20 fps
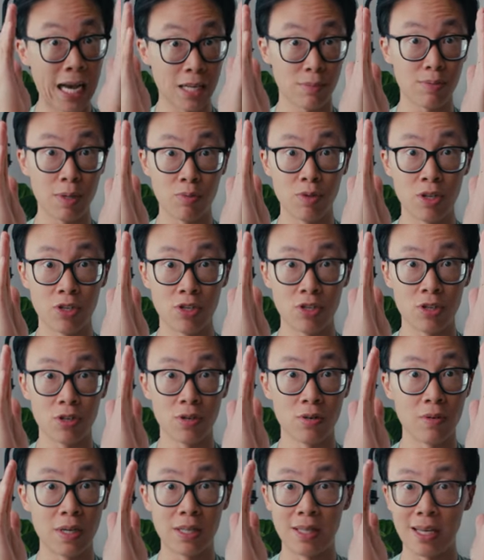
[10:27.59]
aspect
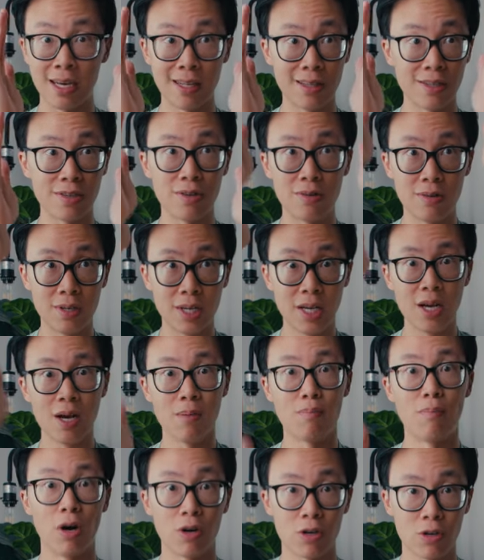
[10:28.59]
ratio in that little
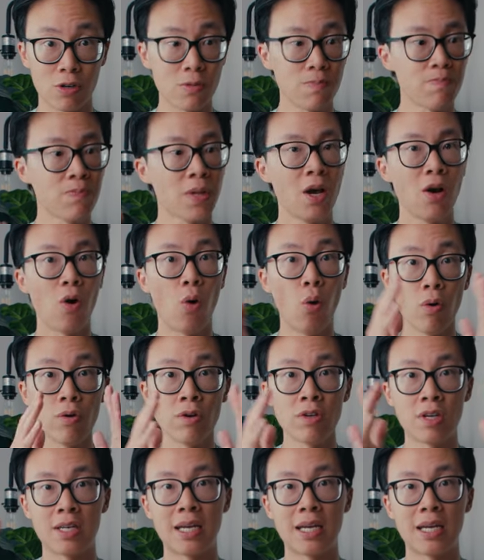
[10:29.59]
marker. Or you